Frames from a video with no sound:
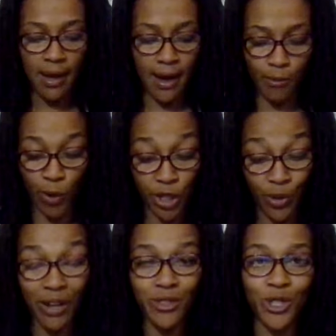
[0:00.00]
And um, we do
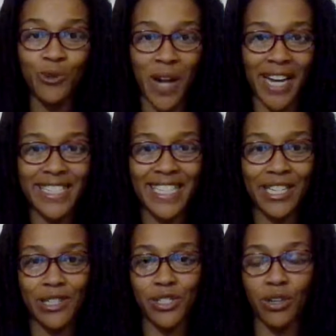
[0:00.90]
have two knights
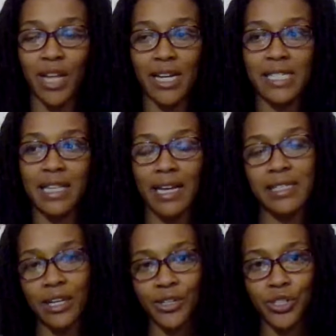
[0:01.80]
here, so that is nice
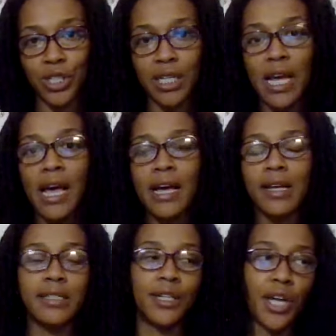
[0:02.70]
energy,
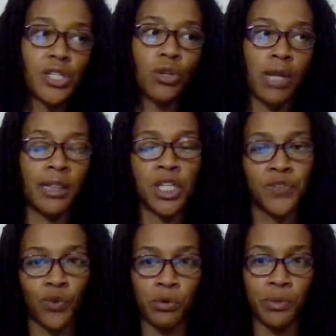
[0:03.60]
because it does look like this
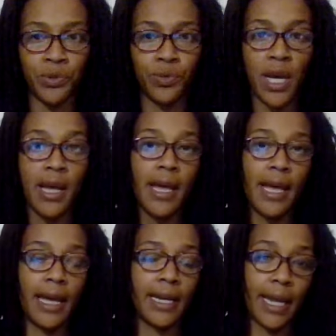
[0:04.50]
full moon
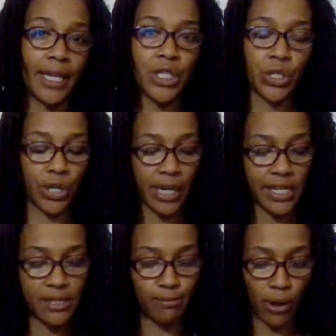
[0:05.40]
and Cancer
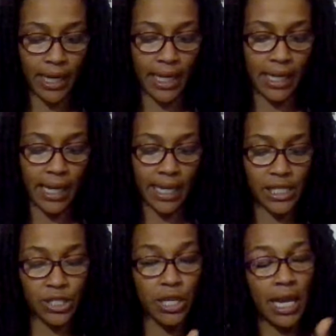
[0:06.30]
is bringing
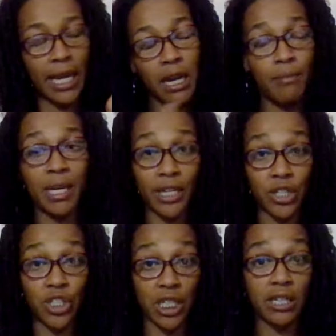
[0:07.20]
in incoming
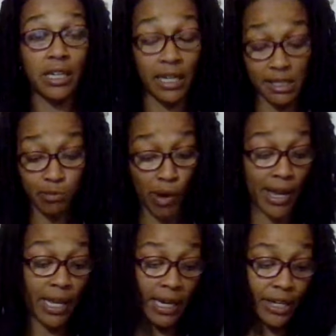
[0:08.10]
energy. It is
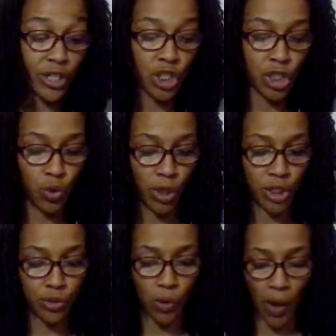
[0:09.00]
bringing energy towards
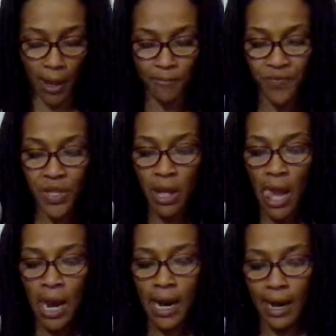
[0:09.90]
you, okay?
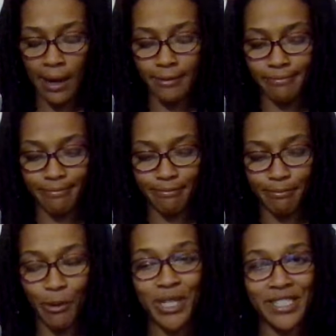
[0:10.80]
Um,
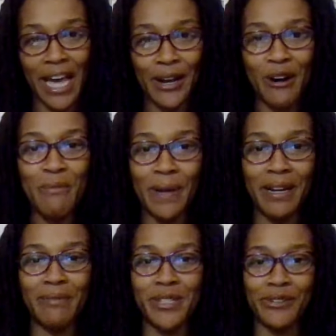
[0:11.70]
but we just got to open
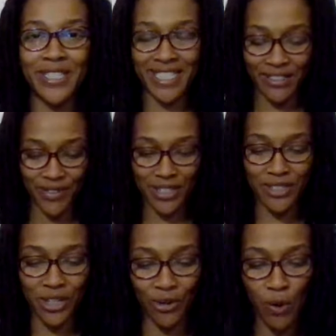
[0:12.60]
up to receive it.
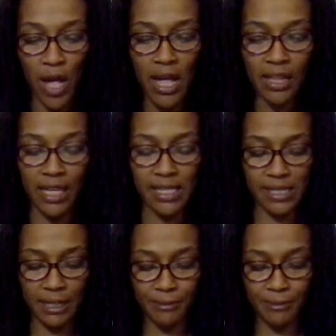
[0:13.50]
So let's see.